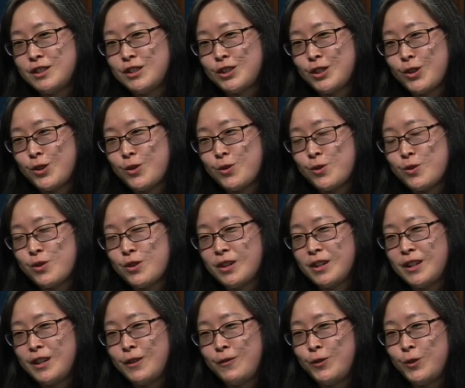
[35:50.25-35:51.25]
So
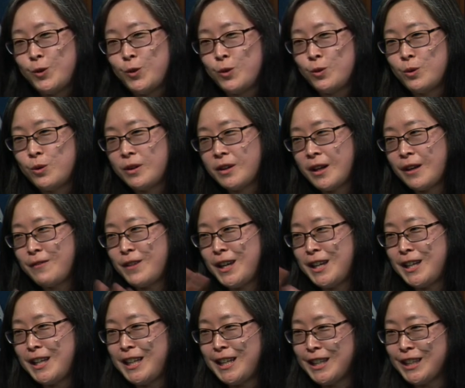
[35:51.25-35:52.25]
if you have
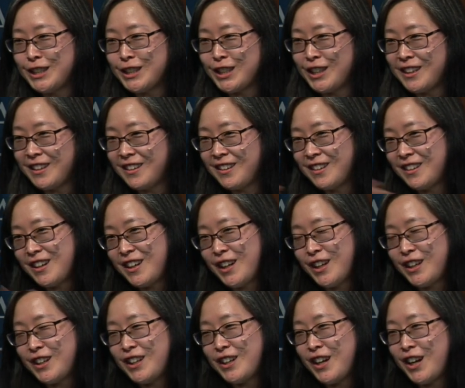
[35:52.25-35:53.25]
any inkling,
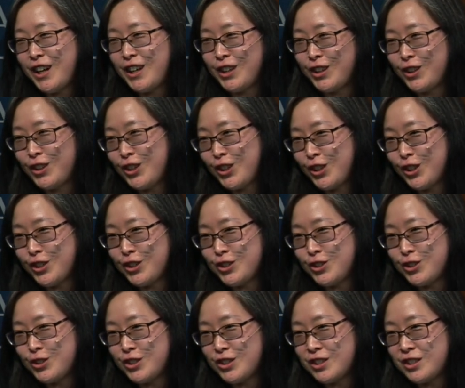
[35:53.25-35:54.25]
I highly encourage
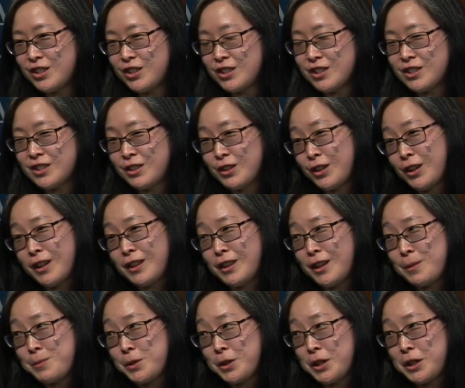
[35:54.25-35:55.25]
you to just look at the
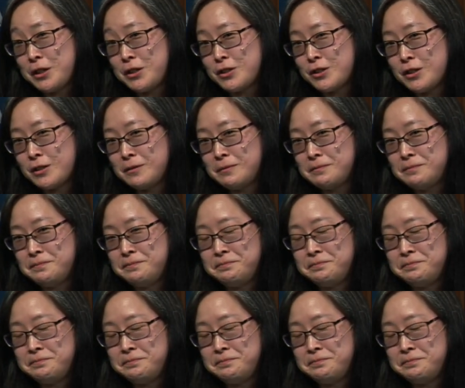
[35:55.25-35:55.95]
application.